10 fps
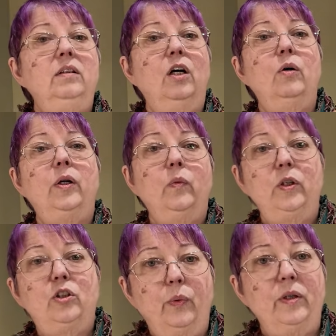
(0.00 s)
knowing
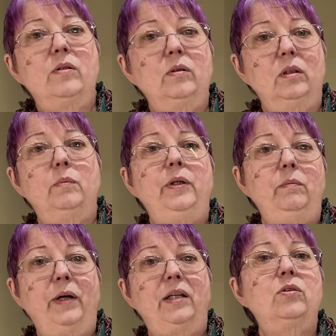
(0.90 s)
which ones are going to
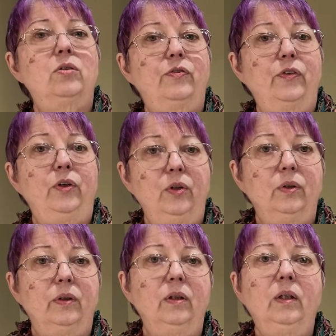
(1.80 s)
be best for
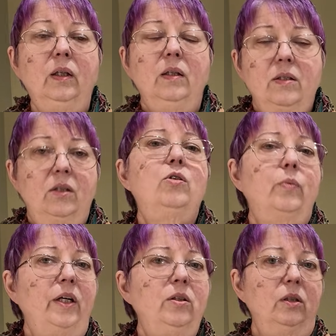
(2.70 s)
your
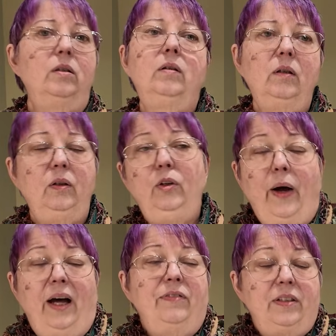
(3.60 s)
situation. You
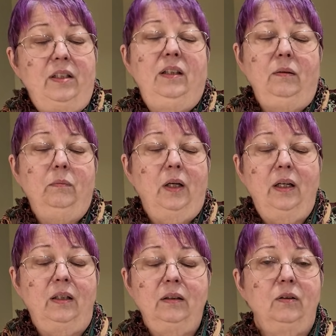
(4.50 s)
have a team
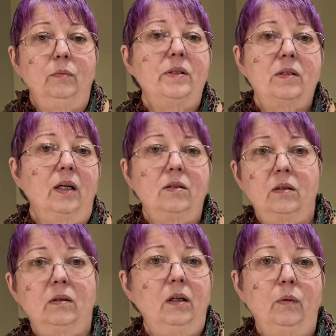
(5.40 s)
at Urban Sketch
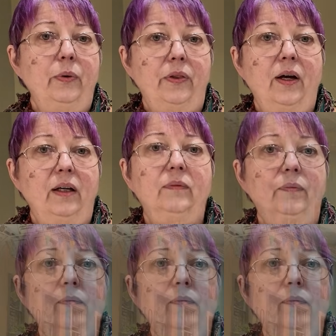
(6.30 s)
that'll help with that.